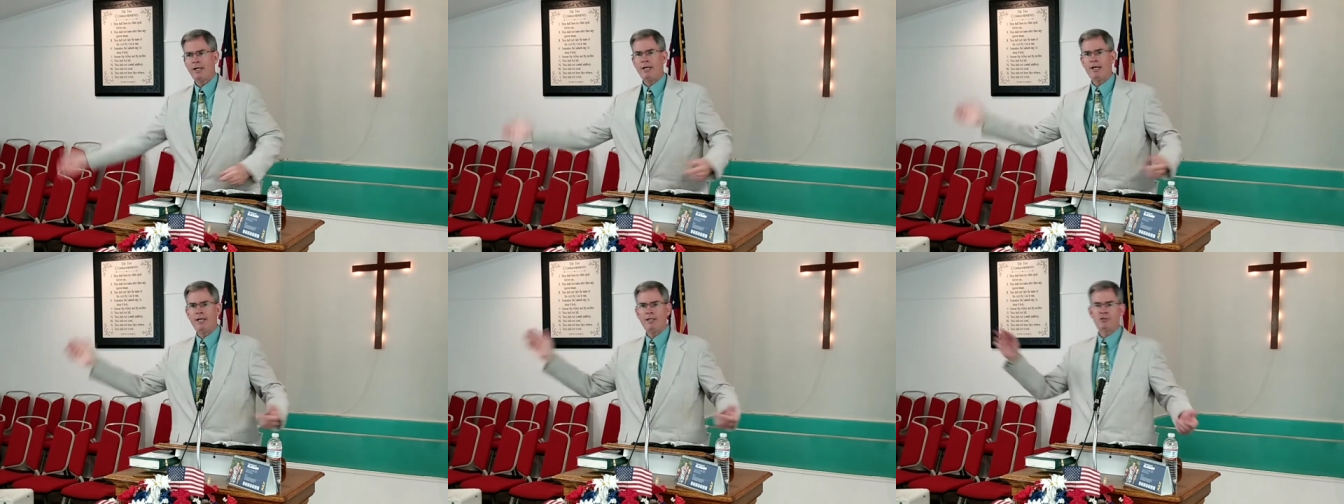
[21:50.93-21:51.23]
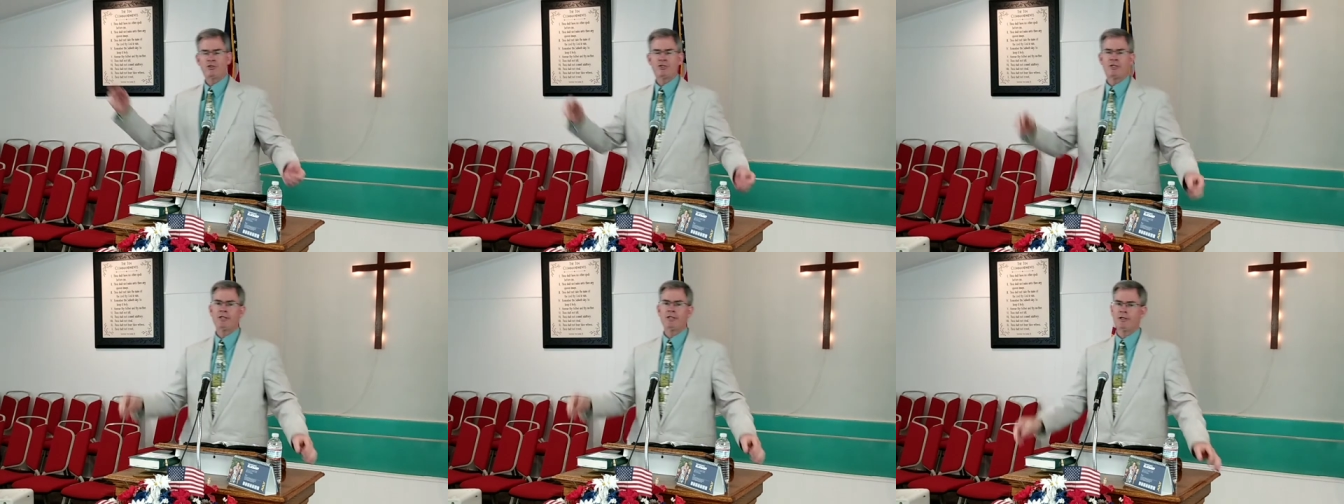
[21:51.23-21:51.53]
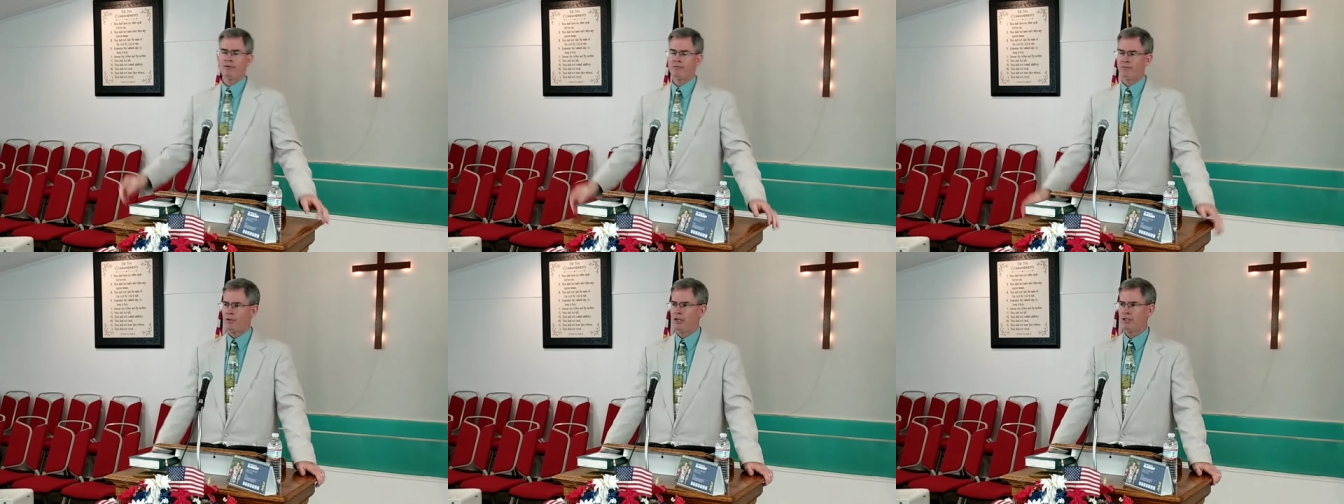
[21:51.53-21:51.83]
and she
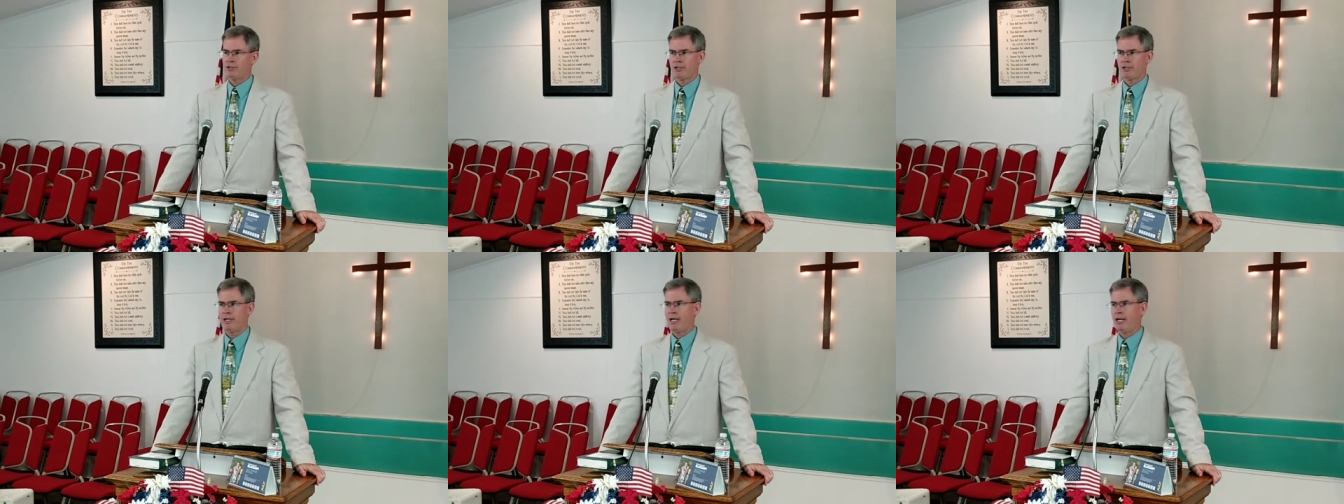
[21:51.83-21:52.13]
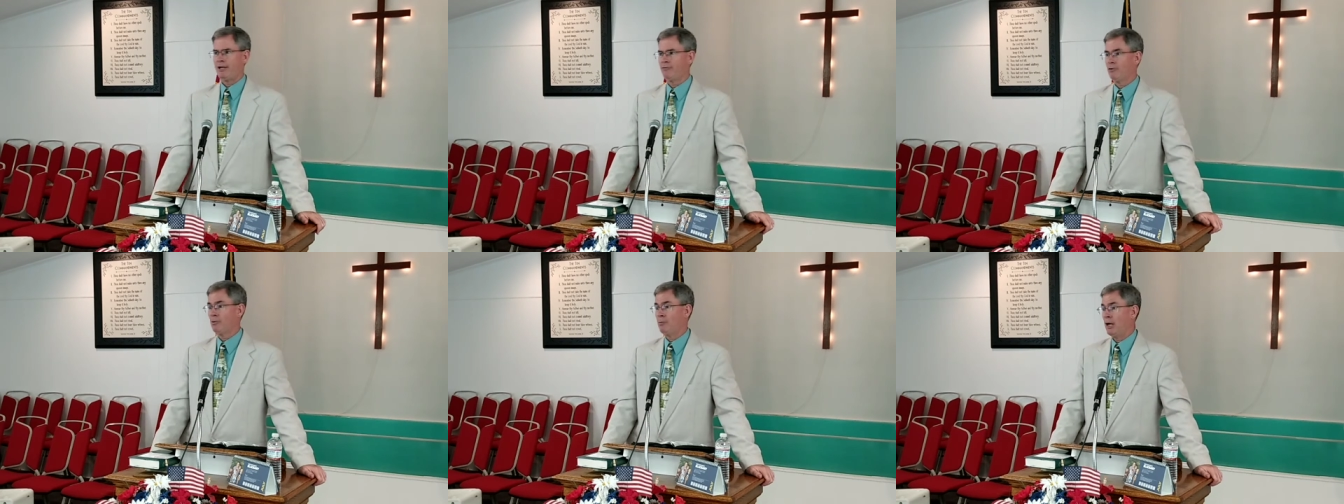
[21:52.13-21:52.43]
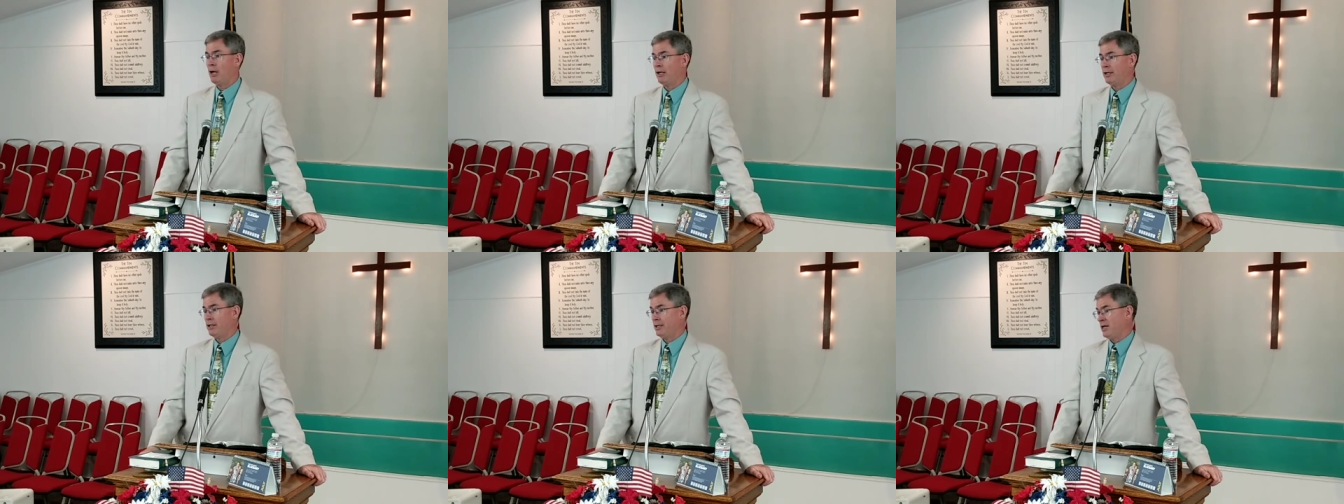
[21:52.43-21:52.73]
can flush it out of her
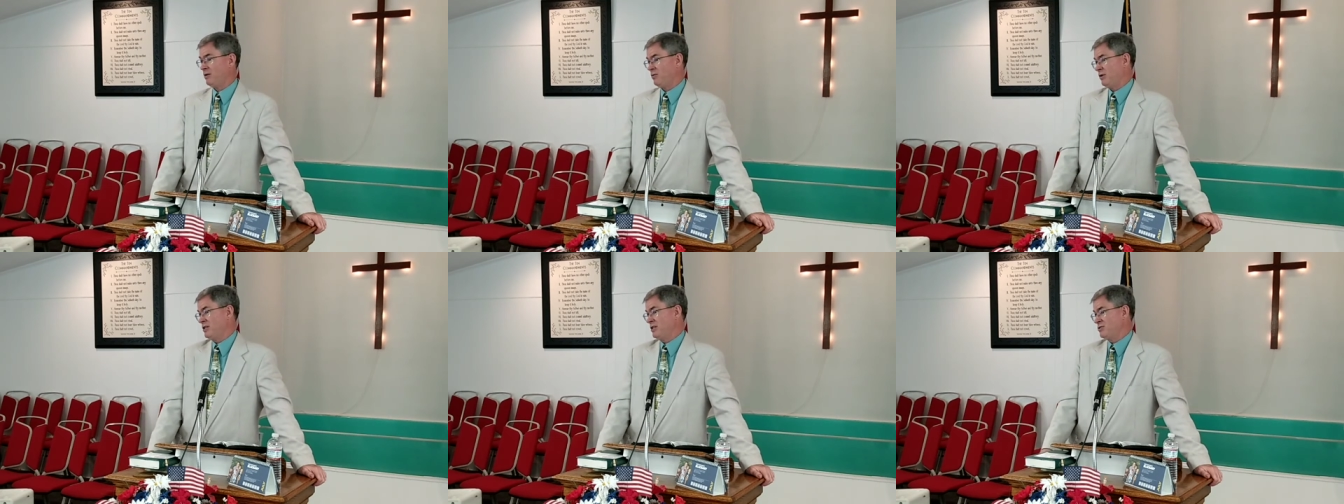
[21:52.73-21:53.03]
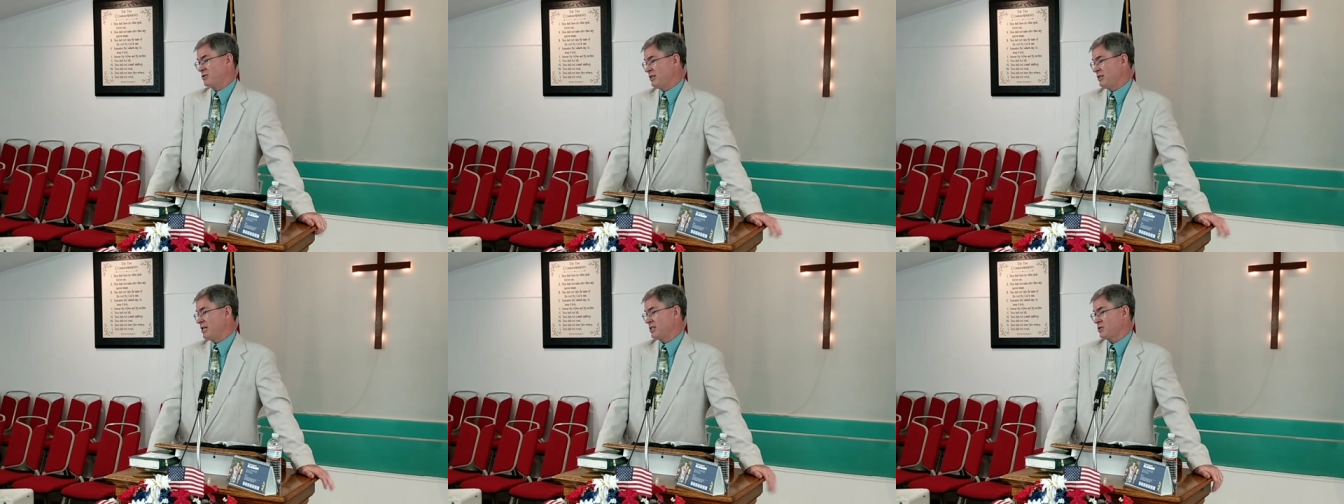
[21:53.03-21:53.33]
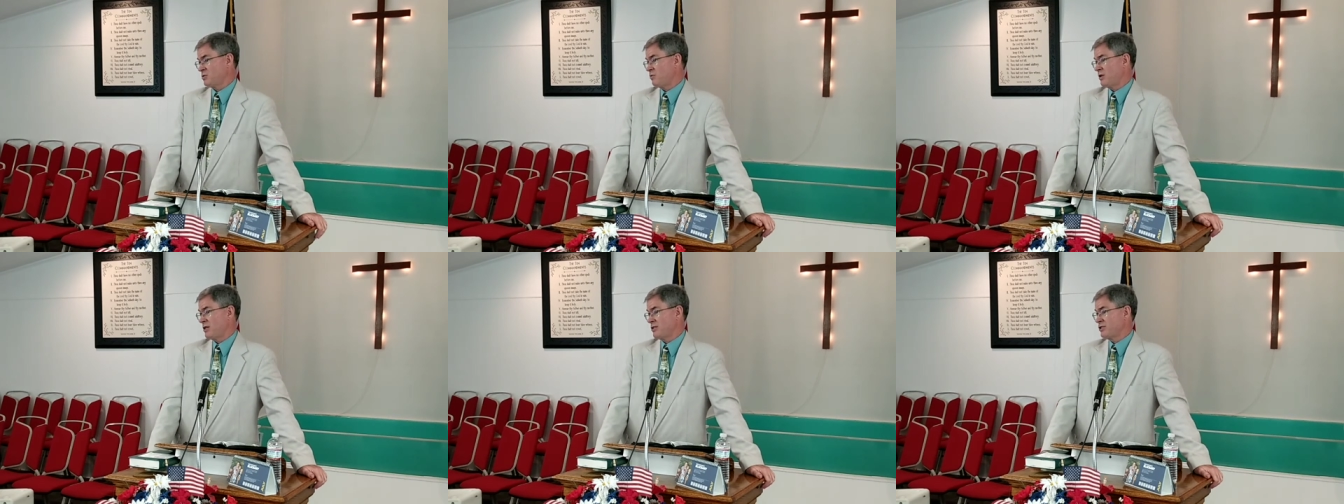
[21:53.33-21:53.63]
body that way. So
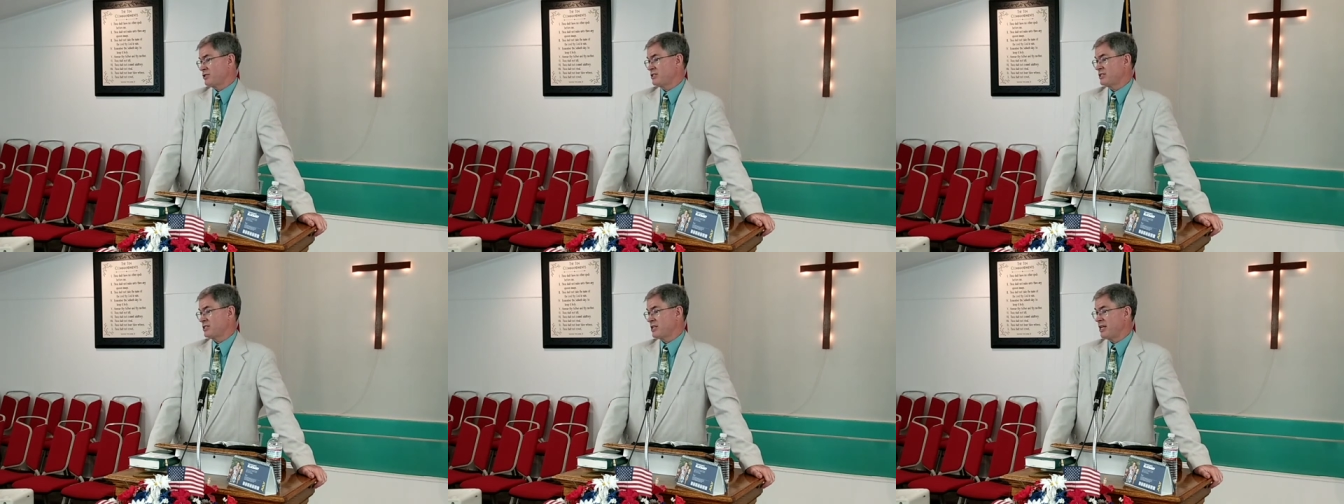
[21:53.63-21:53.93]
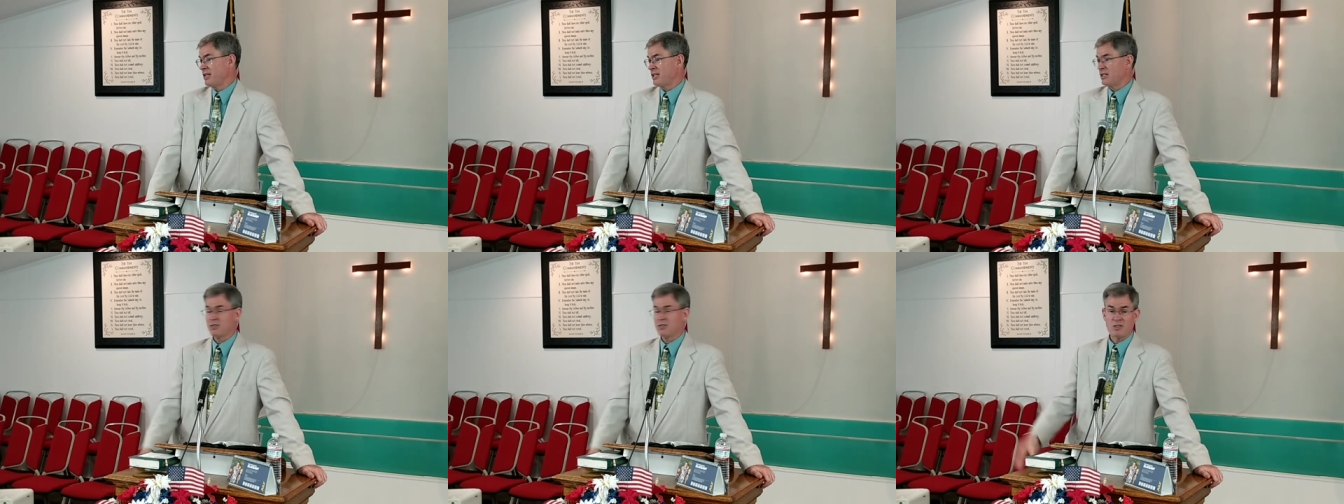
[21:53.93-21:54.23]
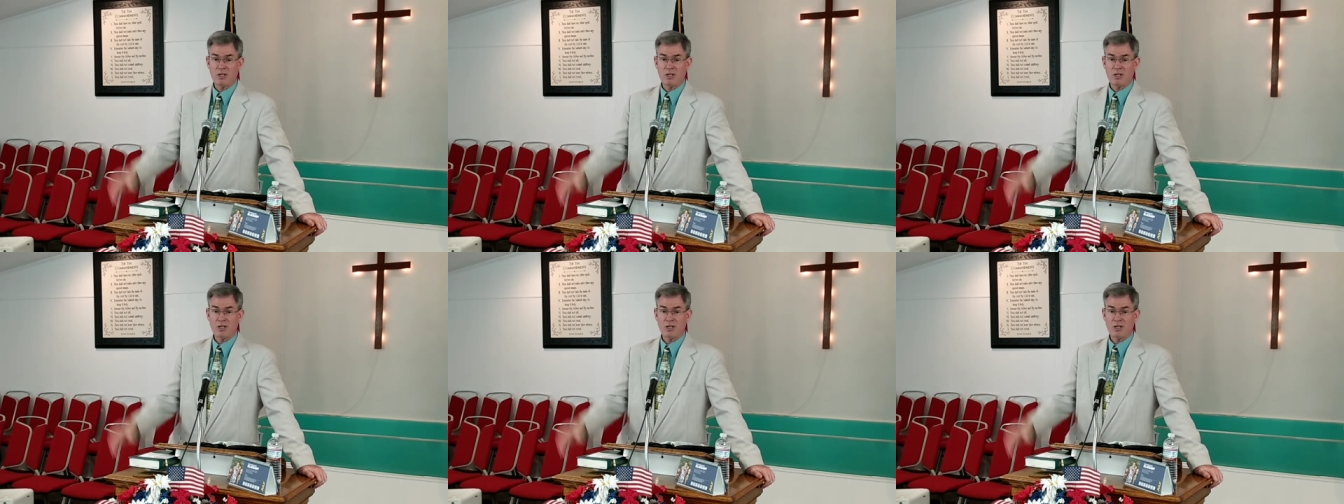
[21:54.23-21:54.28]
that's why she's taking it.